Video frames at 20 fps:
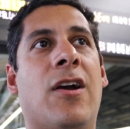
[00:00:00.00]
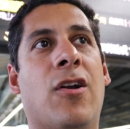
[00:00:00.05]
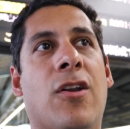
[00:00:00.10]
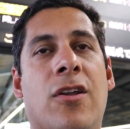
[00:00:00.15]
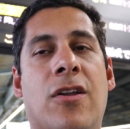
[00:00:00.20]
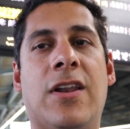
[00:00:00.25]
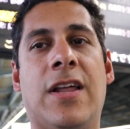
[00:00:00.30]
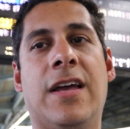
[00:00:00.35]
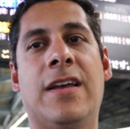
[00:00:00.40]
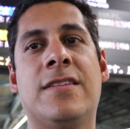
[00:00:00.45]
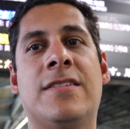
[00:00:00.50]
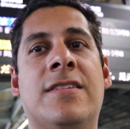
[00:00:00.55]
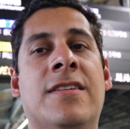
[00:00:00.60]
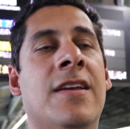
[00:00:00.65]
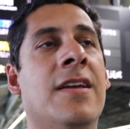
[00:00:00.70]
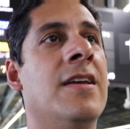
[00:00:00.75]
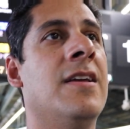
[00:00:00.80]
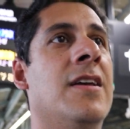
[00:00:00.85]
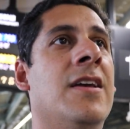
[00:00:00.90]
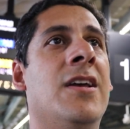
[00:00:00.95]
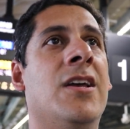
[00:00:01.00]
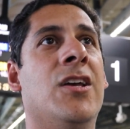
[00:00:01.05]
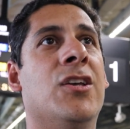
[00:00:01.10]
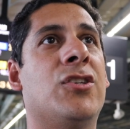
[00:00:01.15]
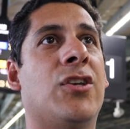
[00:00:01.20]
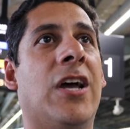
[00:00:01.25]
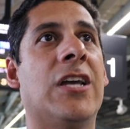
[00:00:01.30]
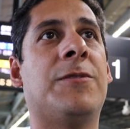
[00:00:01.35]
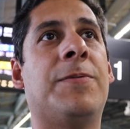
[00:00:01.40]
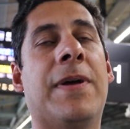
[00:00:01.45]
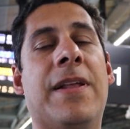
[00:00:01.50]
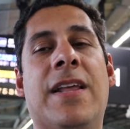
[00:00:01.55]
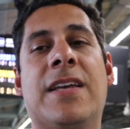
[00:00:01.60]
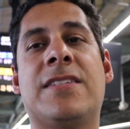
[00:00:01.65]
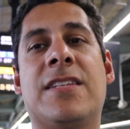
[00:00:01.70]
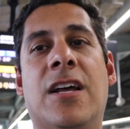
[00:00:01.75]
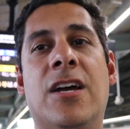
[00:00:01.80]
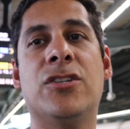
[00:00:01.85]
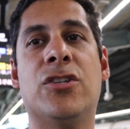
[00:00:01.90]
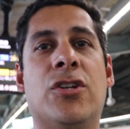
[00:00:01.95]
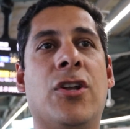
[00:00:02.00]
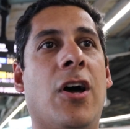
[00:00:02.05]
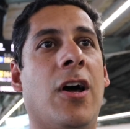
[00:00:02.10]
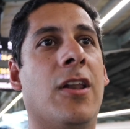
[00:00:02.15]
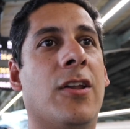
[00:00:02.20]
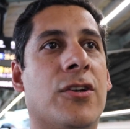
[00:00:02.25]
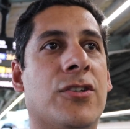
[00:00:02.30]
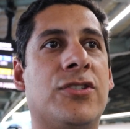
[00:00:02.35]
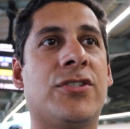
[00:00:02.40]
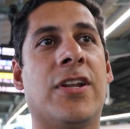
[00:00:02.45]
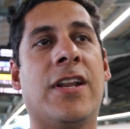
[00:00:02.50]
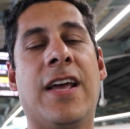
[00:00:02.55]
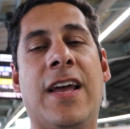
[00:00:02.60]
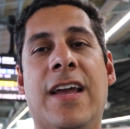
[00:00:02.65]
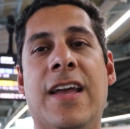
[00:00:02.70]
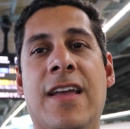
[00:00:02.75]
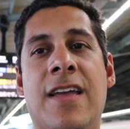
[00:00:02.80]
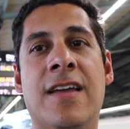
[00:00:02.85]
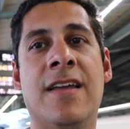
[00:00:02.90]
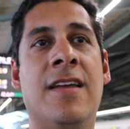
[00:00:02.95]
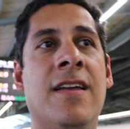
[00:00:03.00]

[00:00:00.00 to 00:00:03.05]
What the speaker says: a little less. So I spent less than $100 today,